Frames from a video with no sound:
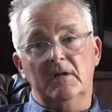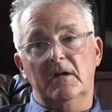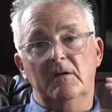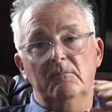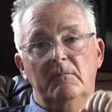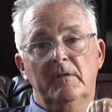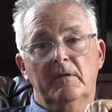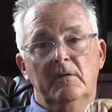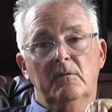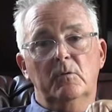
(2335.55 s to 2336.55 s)
Uh,
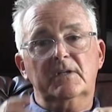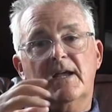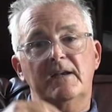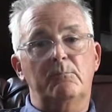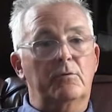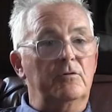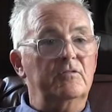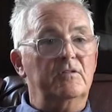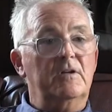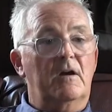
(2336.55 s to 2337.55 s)
what kind of
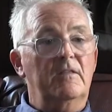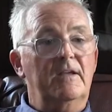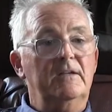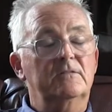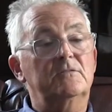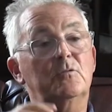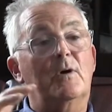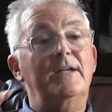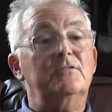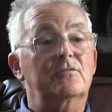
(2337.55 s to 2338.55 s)
person are they?
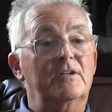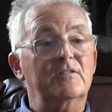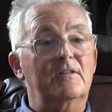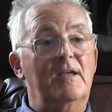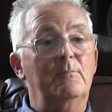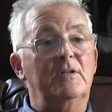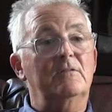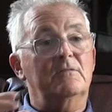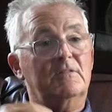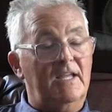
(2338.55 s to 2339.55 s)
Do I trust them
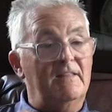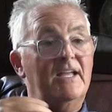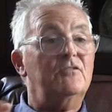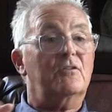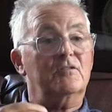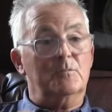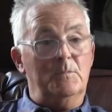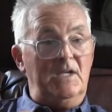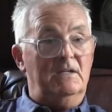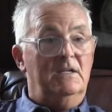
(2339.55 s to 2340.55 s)
and can they trust
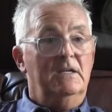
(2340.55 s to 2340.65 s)
me?